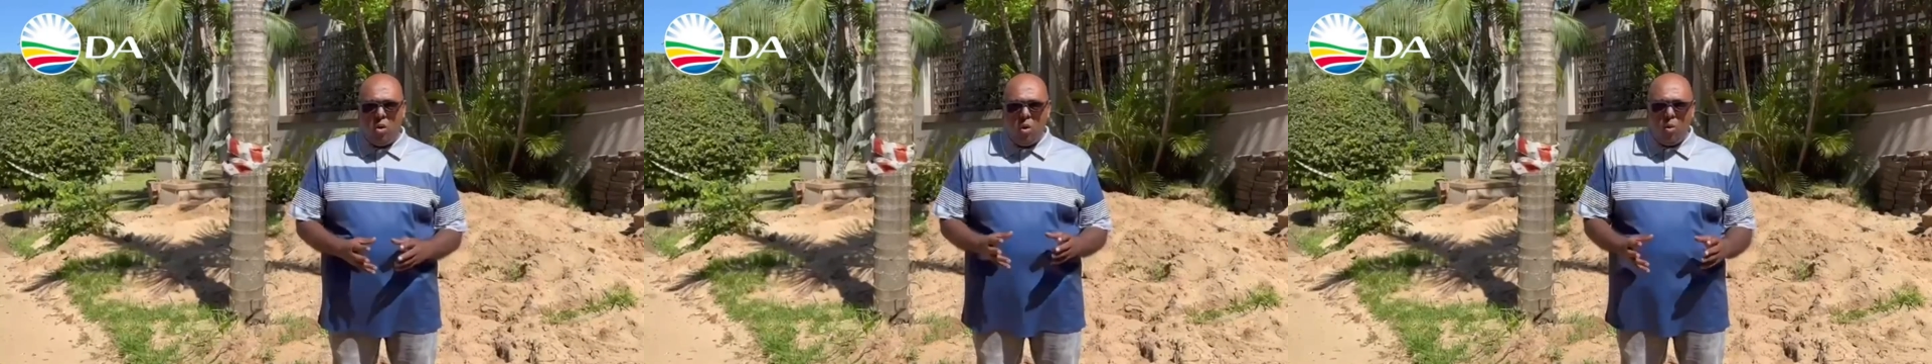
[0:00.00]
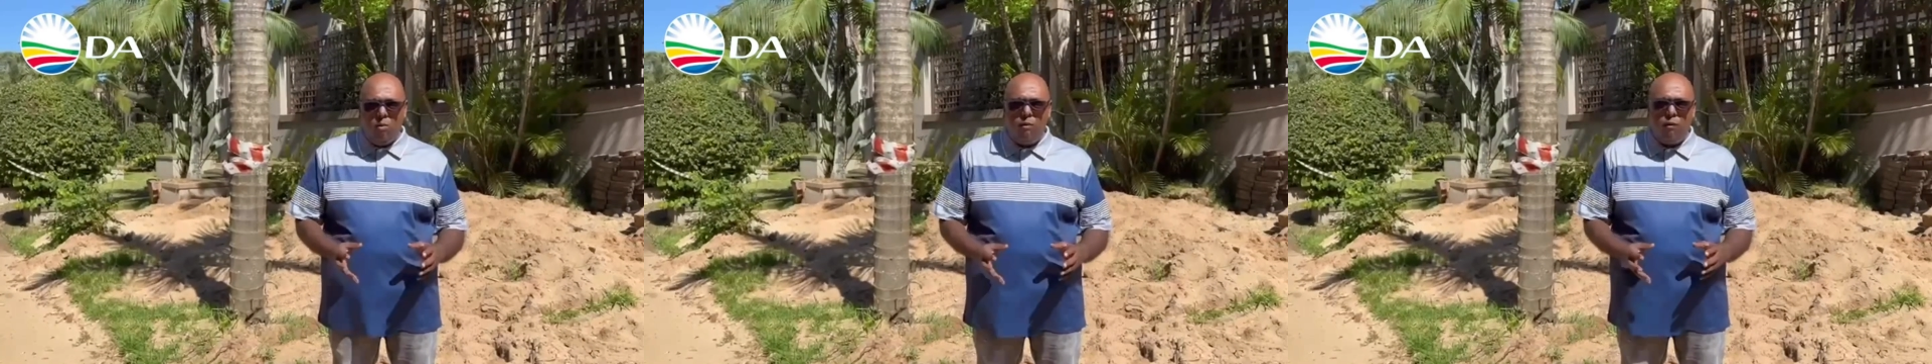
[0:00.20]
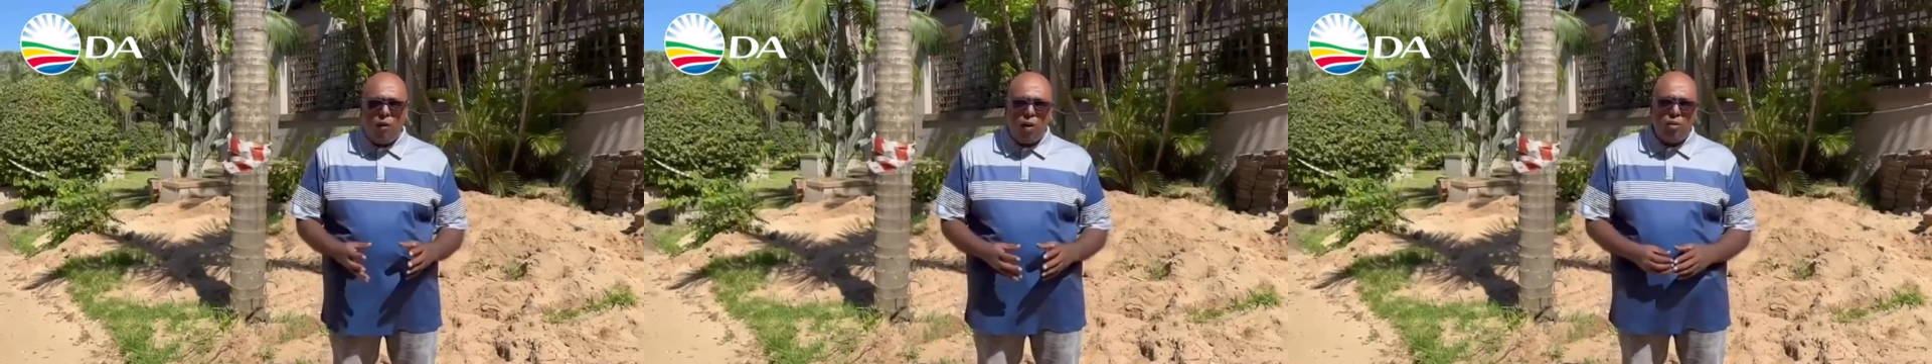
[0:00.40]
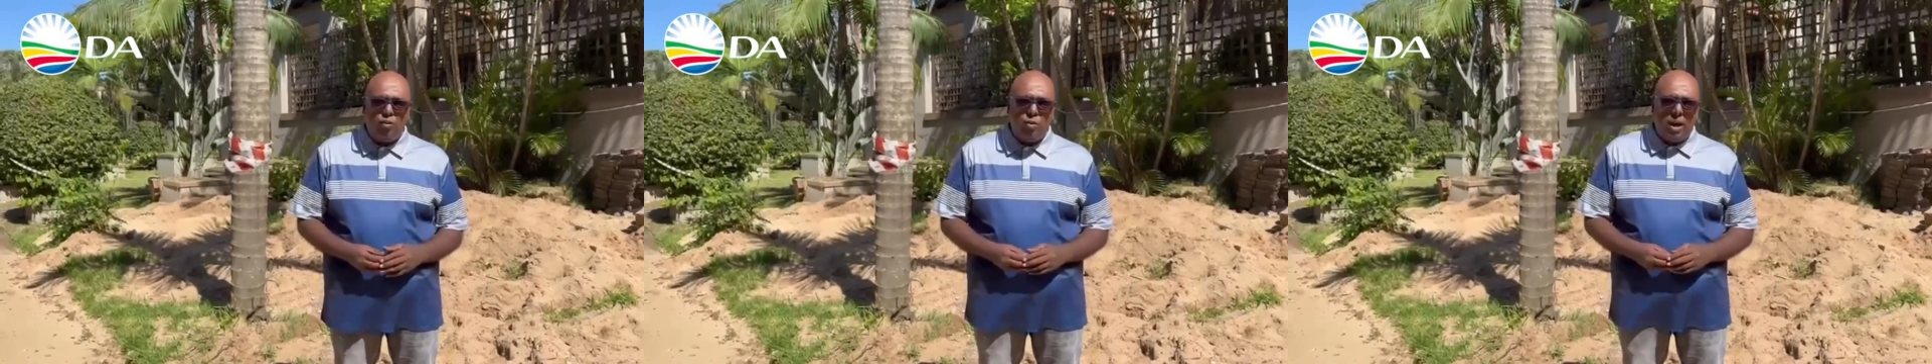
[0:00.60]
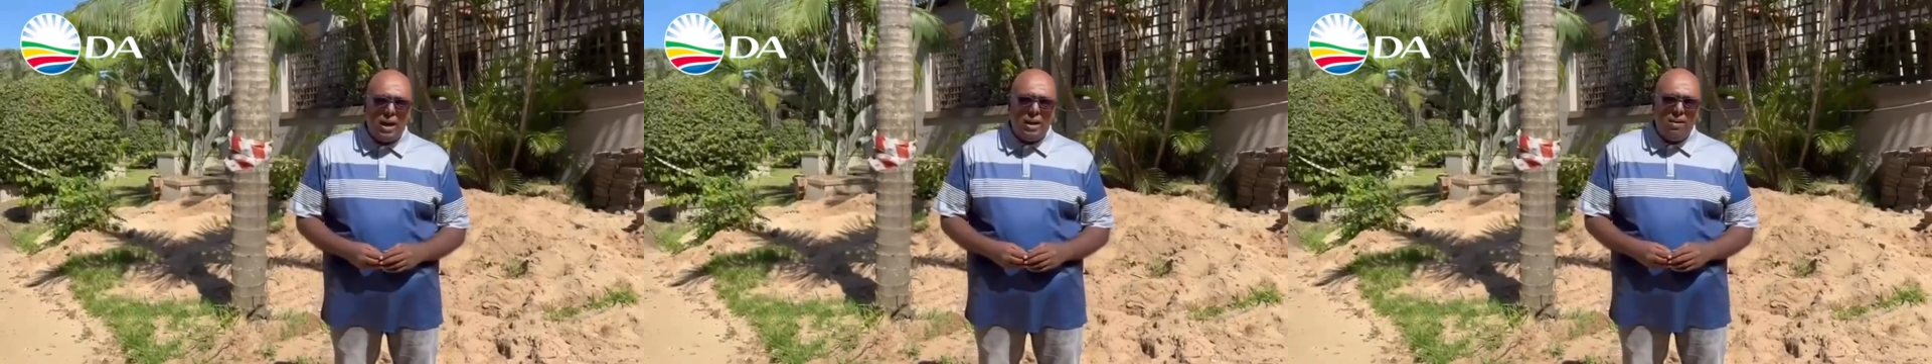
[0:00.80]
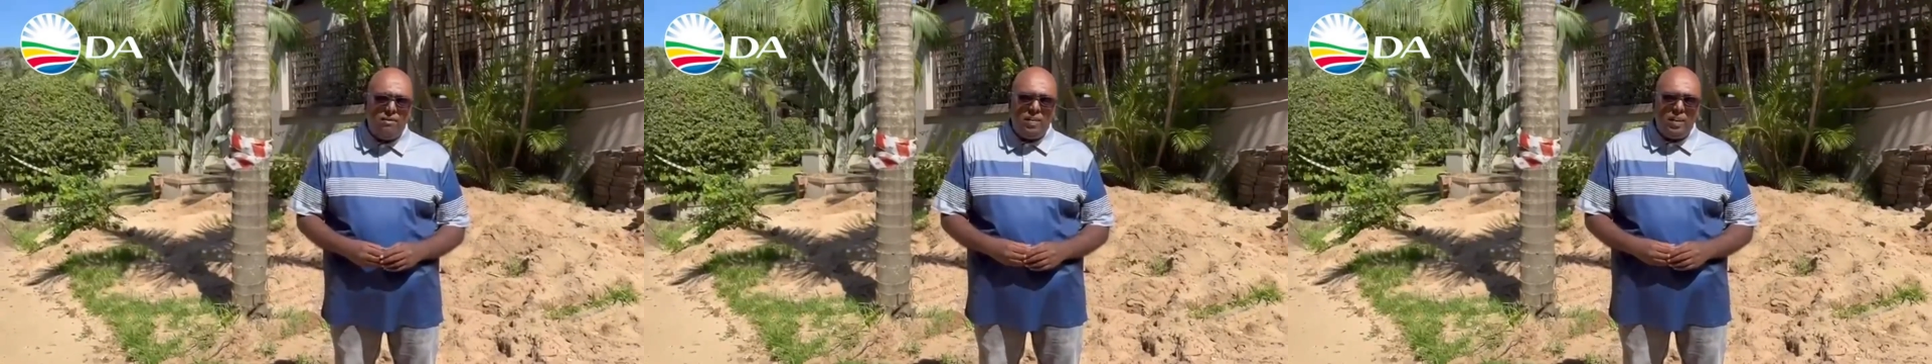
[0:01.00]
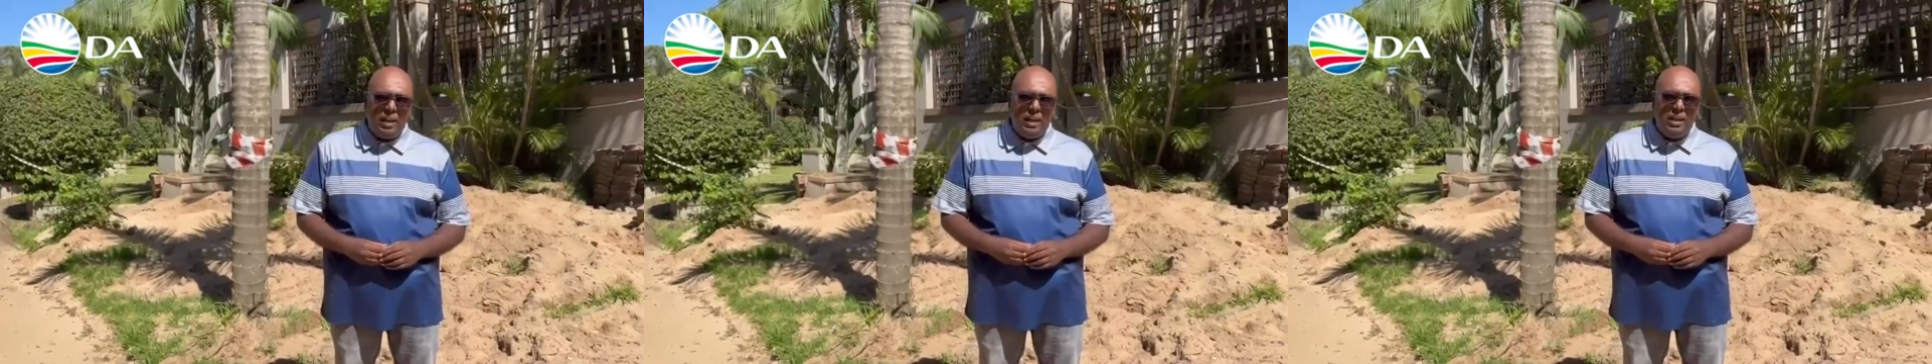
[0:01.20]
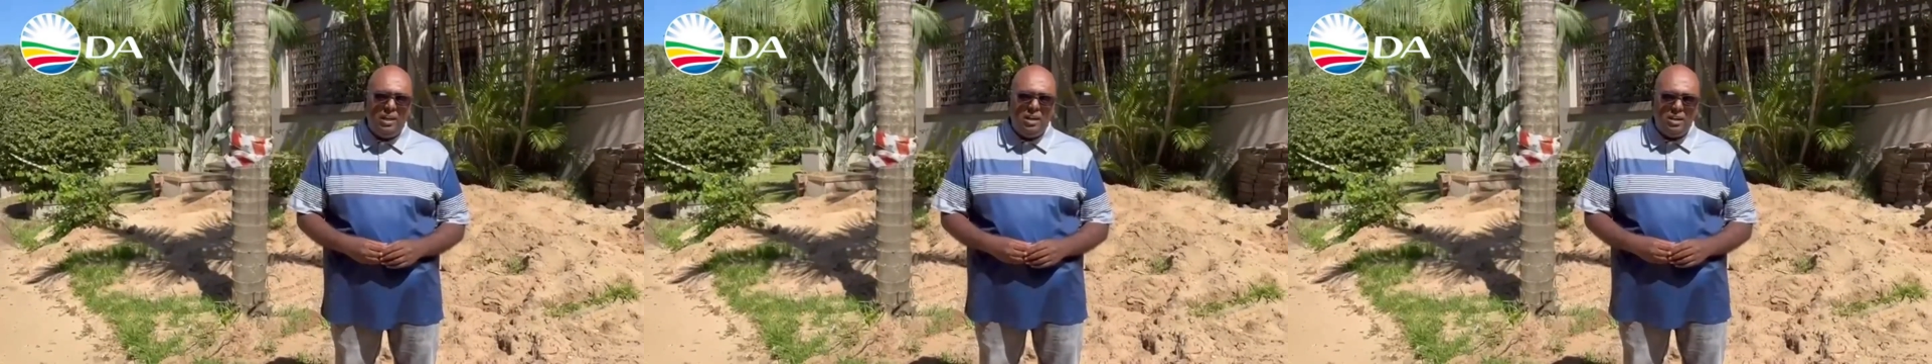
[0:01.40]
Homeford Drive
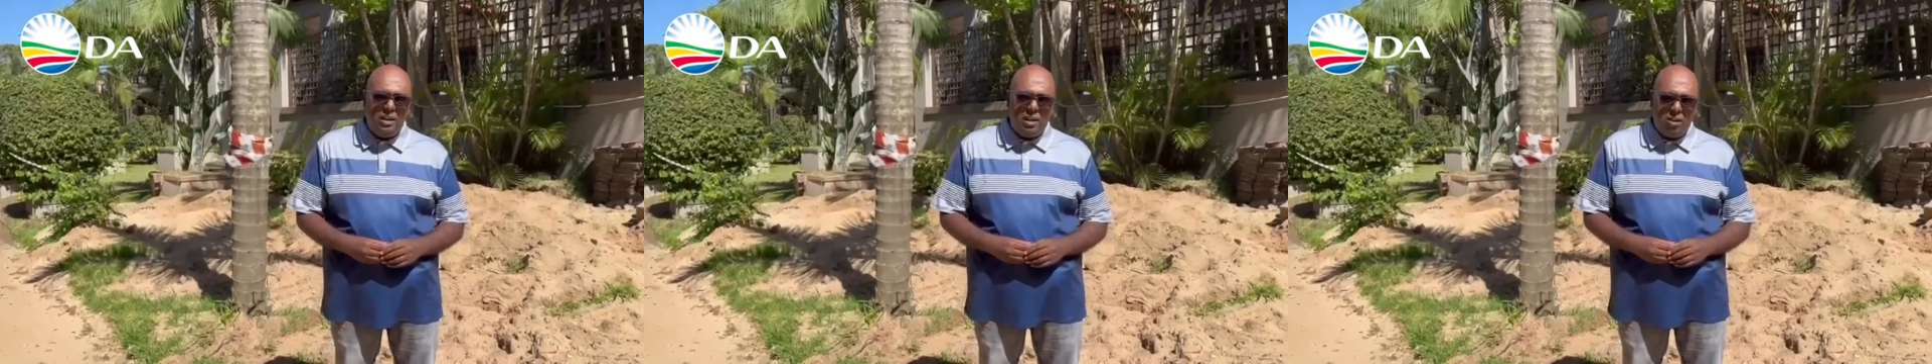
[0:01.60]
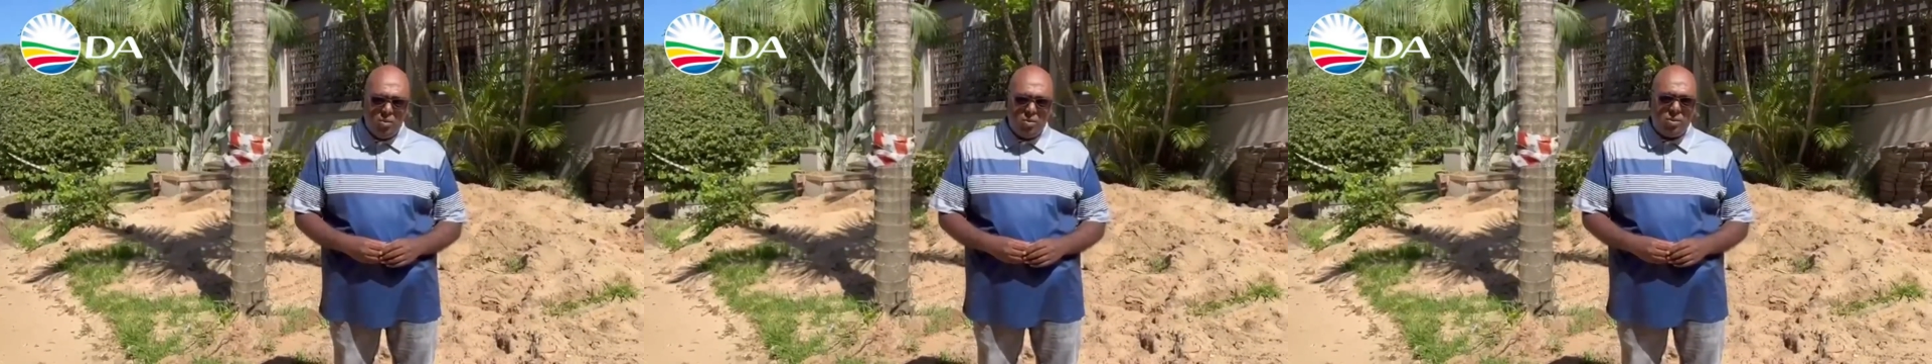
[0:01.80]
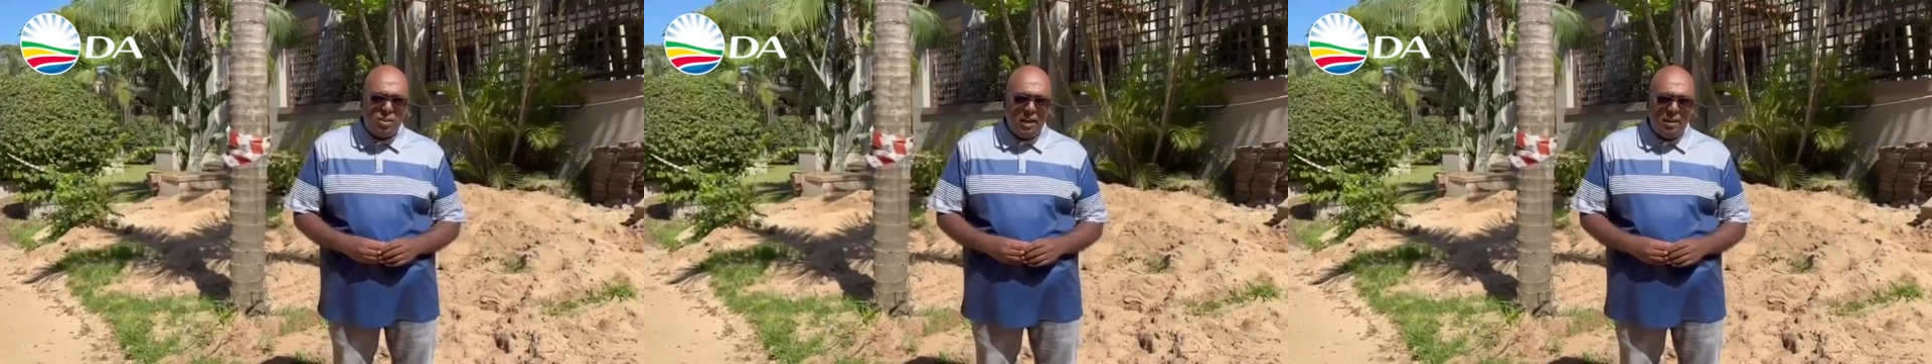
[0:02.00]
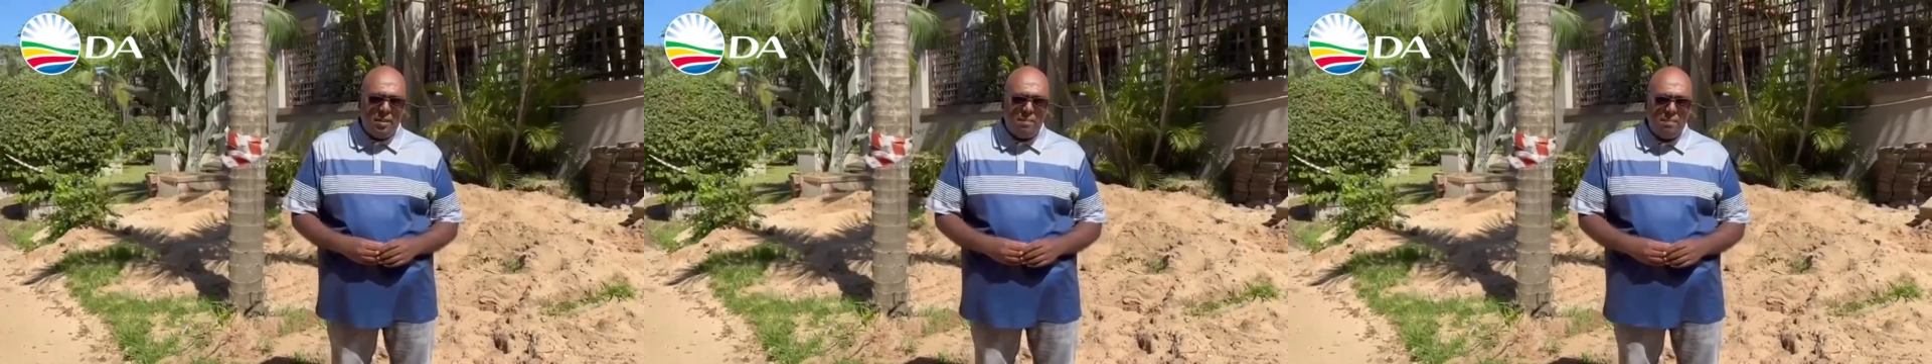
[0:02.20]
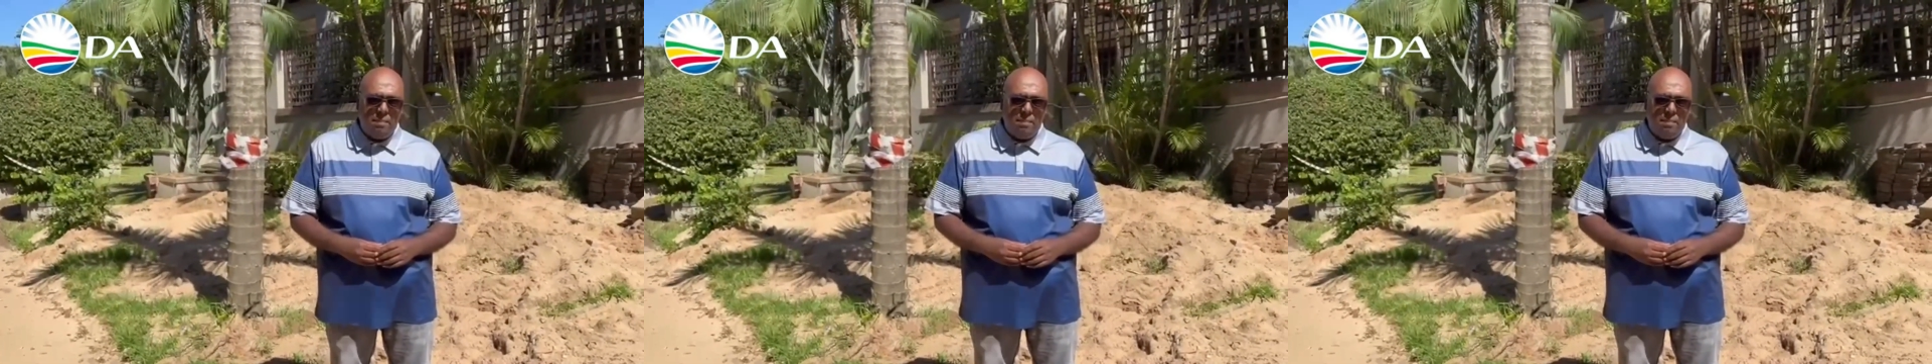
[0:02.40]
in La Lucia.